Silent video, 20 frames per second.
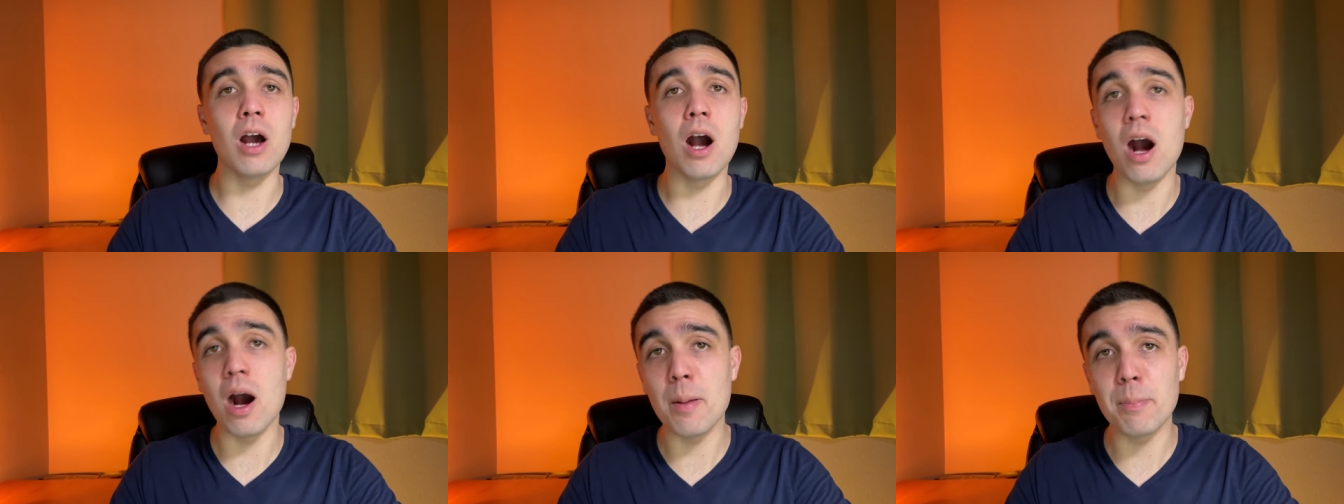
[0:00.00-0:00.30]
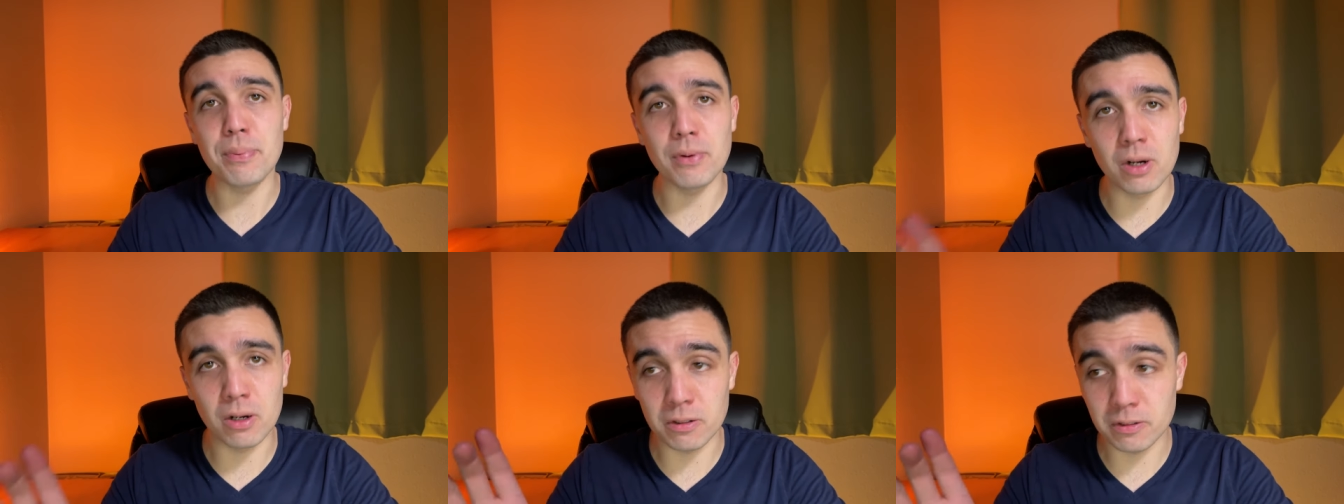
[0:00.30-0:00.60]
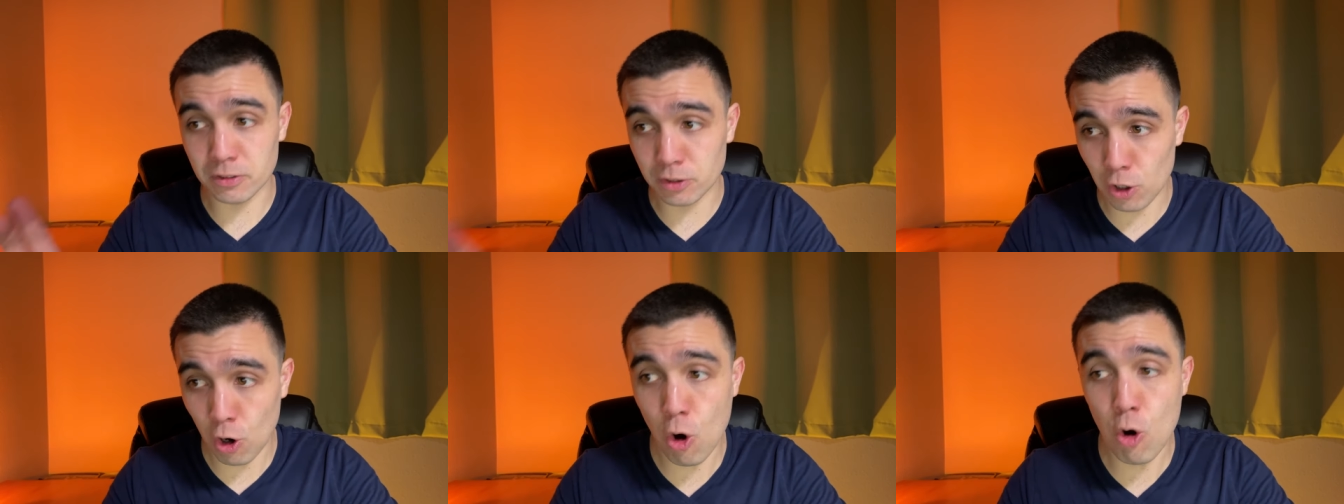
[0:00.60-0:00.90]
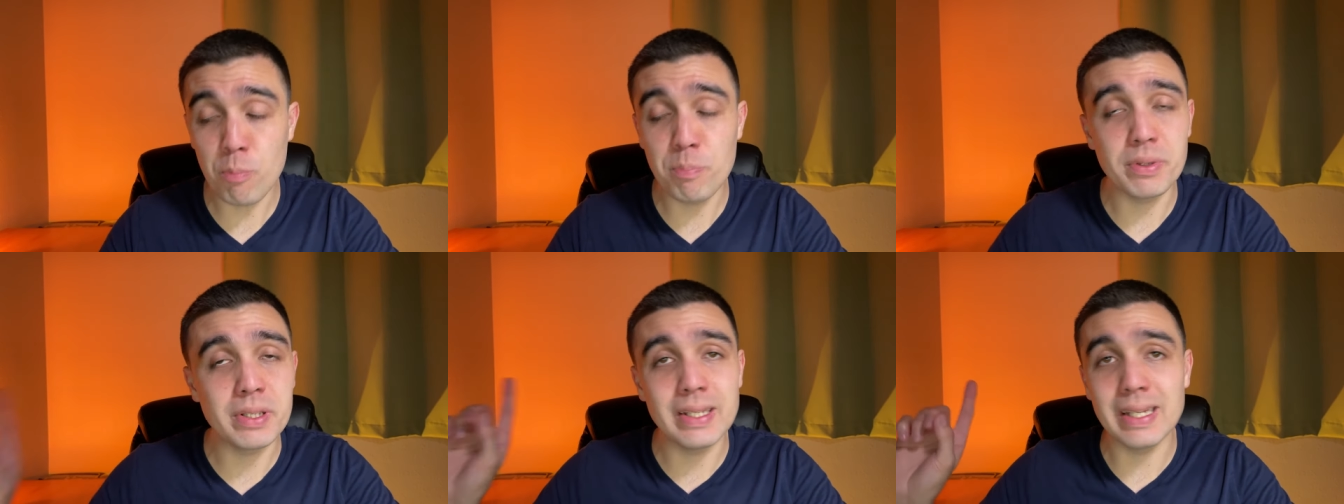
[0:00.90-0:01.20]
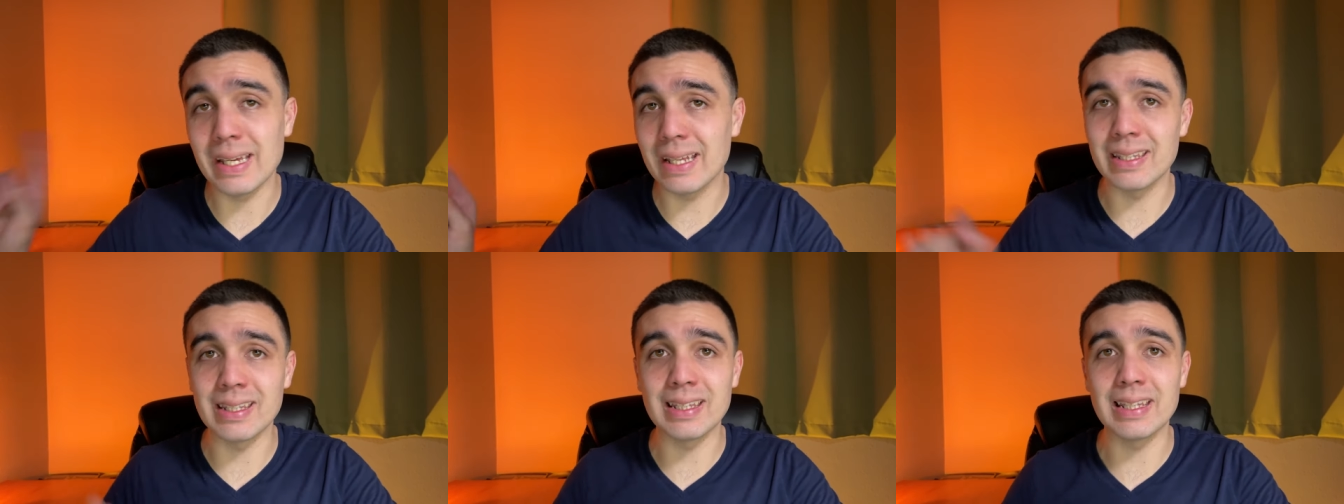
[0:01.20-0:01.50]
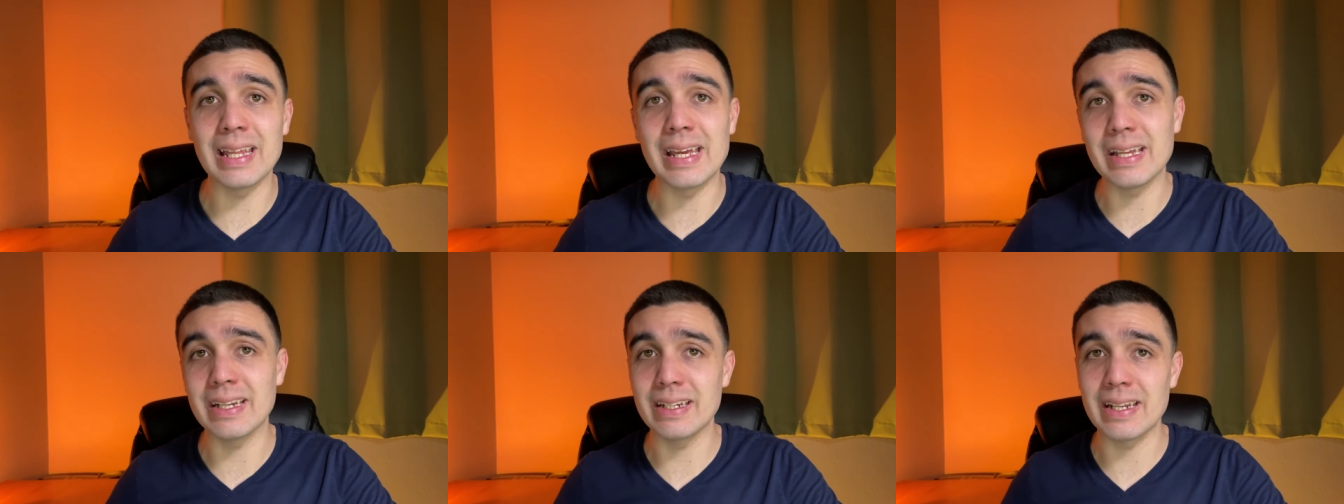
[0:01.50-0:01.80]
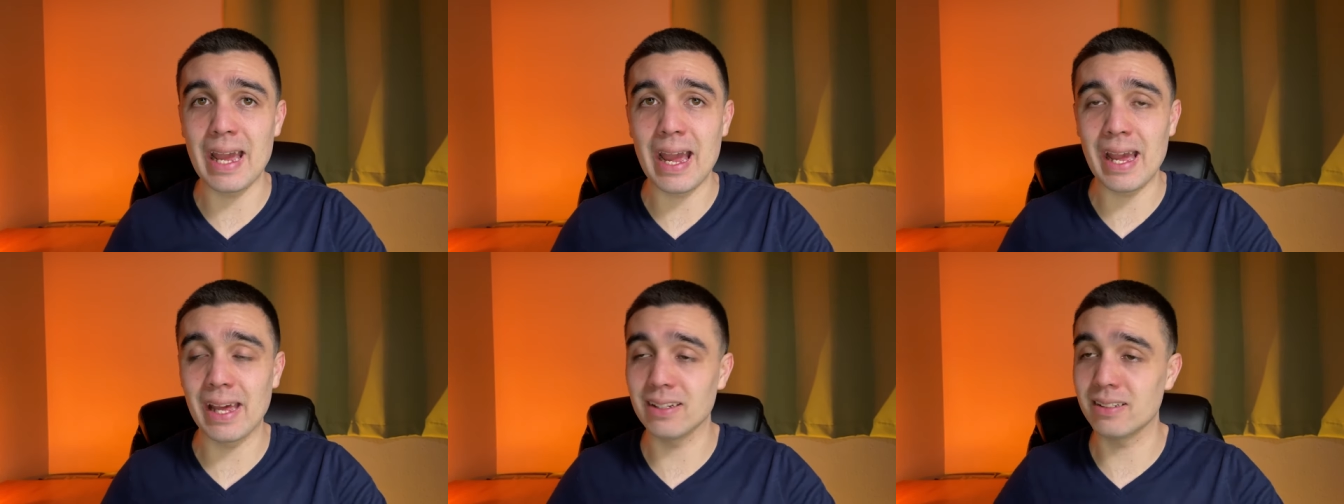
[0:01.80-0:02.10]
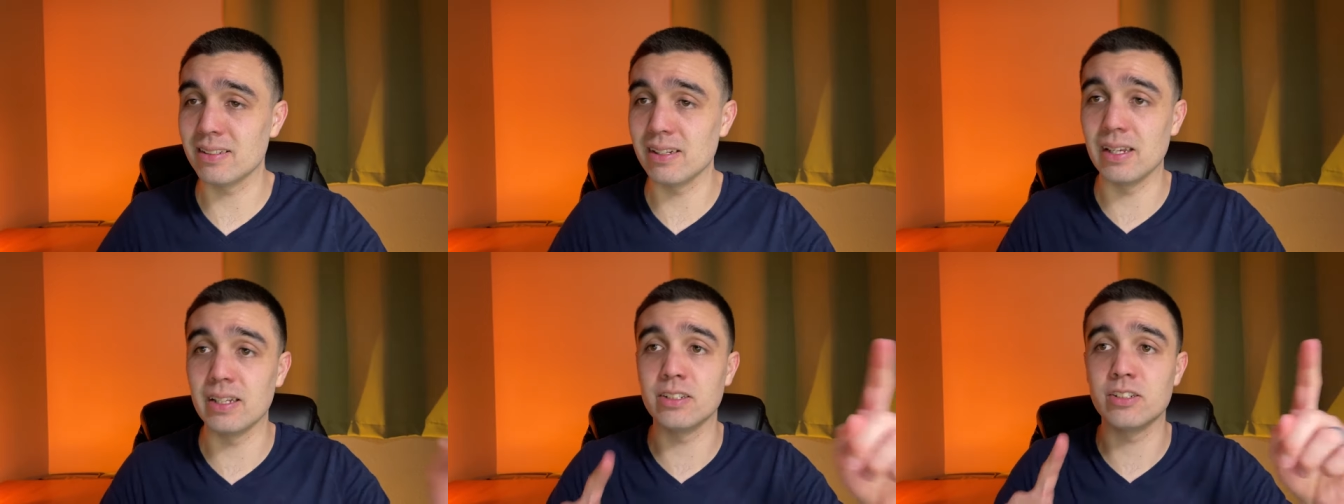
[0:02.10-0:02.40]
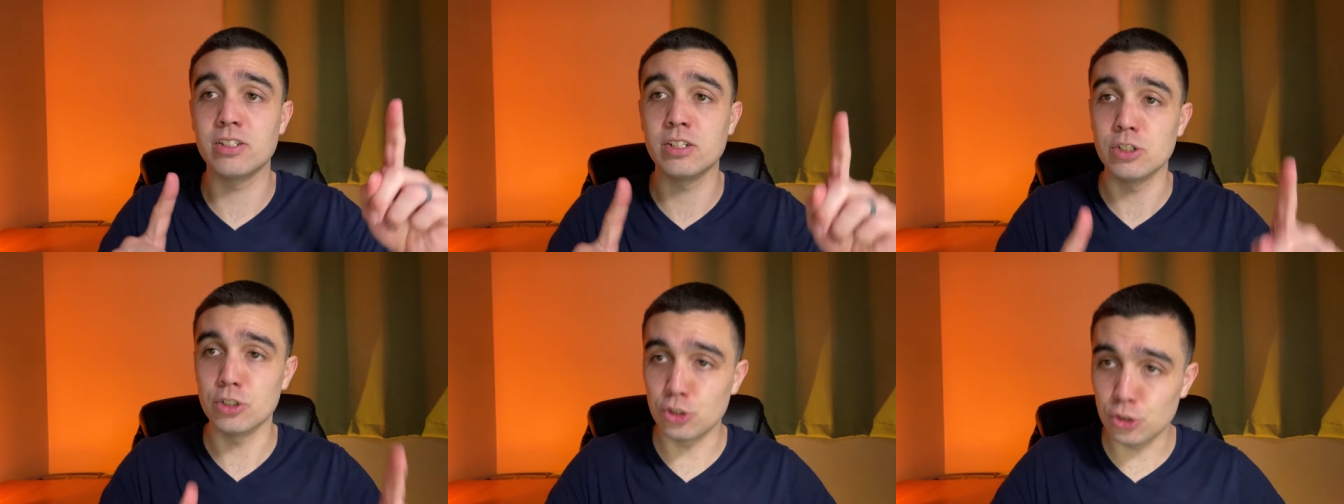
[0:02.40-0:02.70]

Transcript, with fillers: up on COPI and land assets